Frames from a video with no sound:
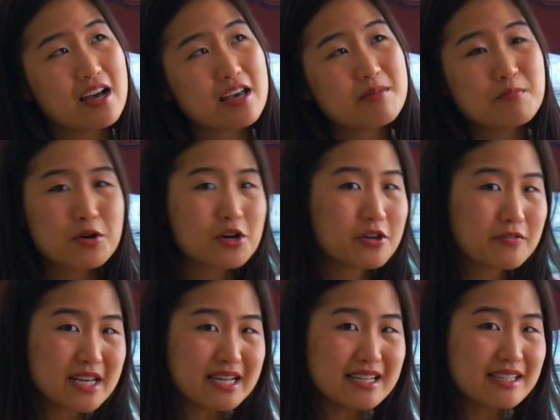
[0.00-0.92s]

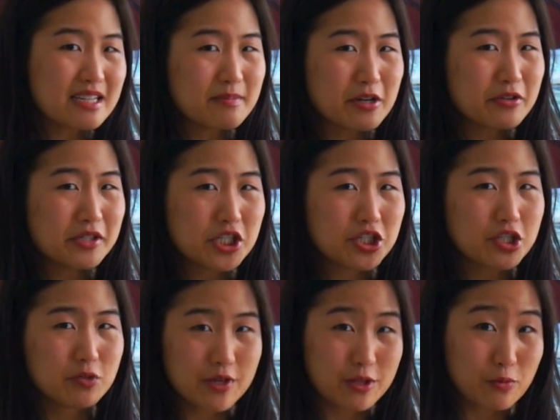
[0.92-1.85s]
impervious. I'm not really
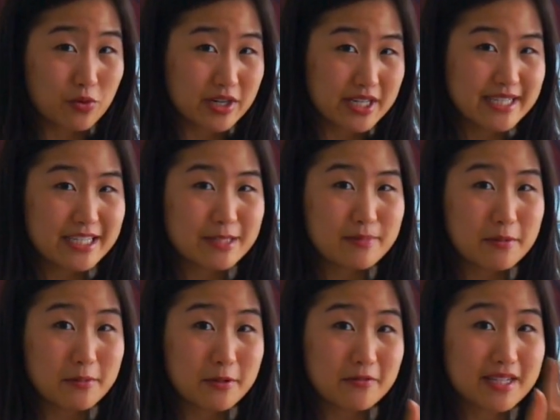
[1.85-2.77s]
sure what the word is,
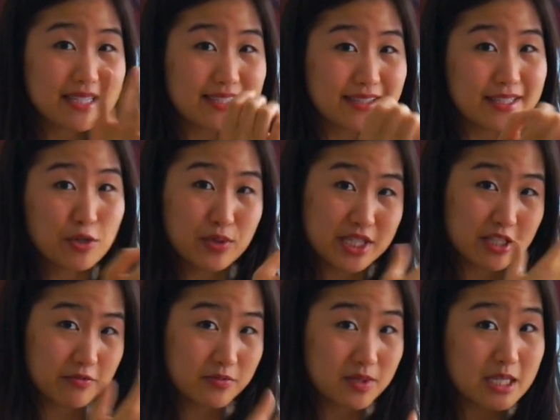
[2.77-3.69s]
but prevents
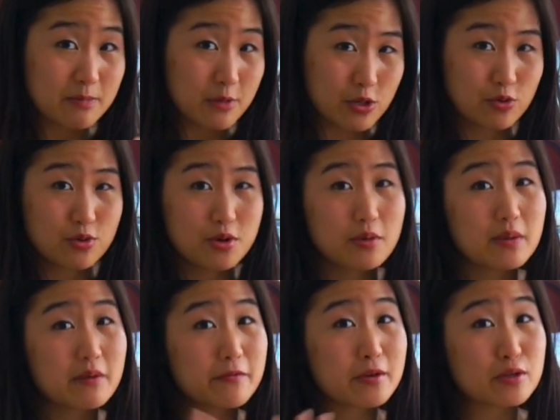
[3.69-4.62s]
liquids from seeping through.
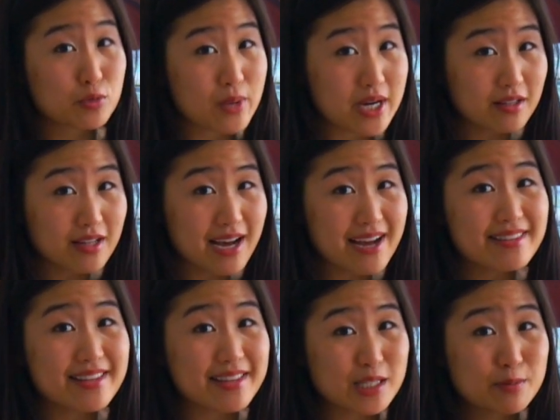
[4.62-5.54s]
If you sweat a lot,
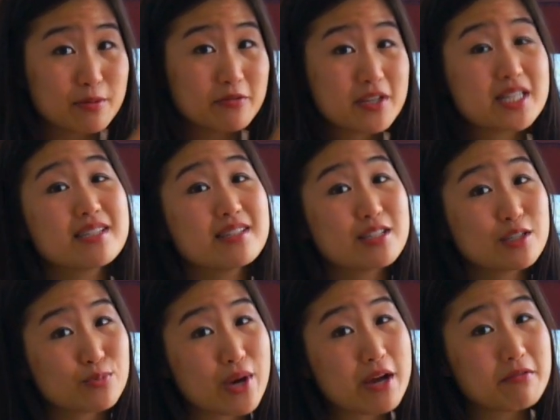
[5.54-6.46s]
then this prevents the
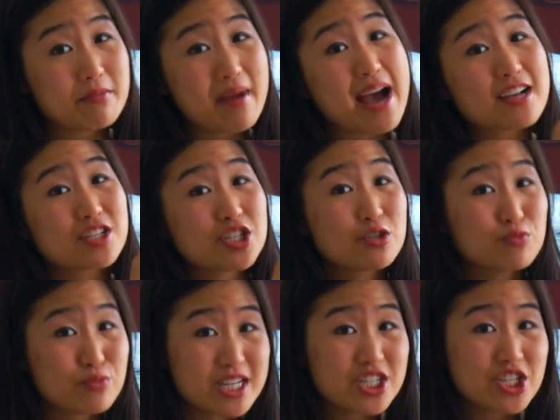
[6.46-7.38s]
sweat from actually
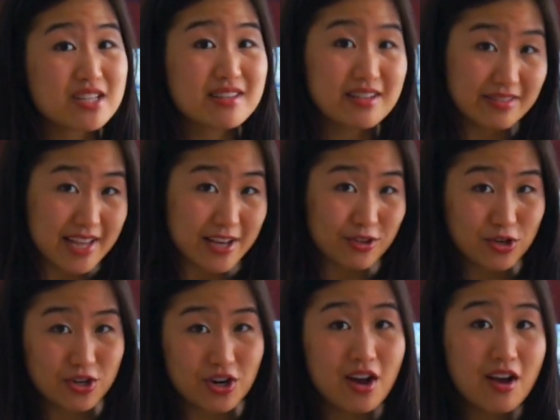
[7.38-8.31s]
reaching the
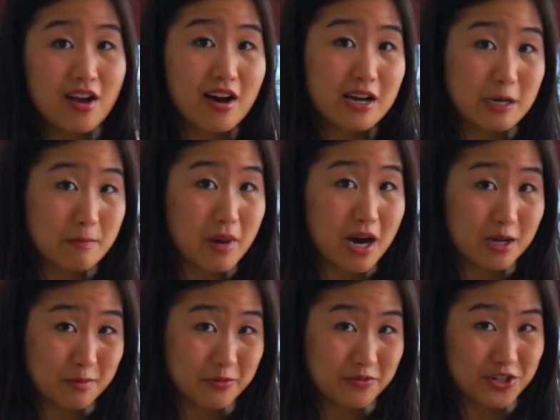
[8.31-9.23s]
leather on the
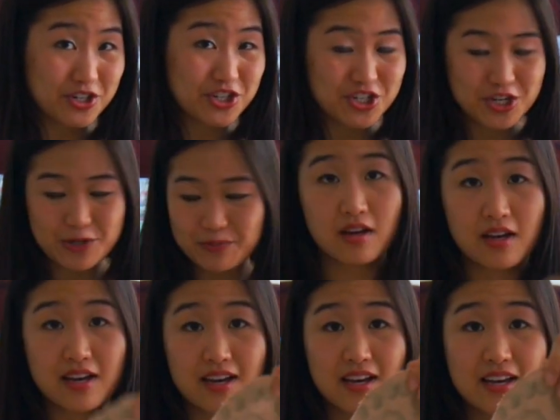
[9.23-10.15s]
bottom of your shoe.
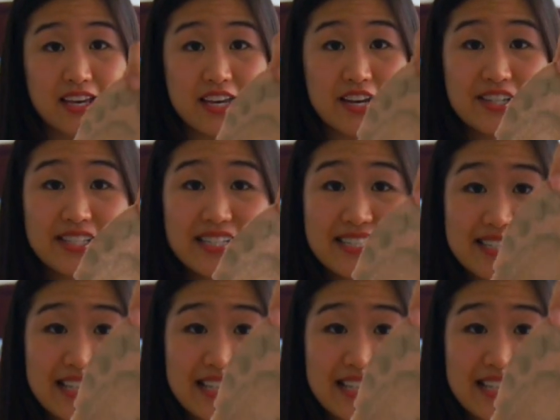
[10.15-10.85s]
Here's an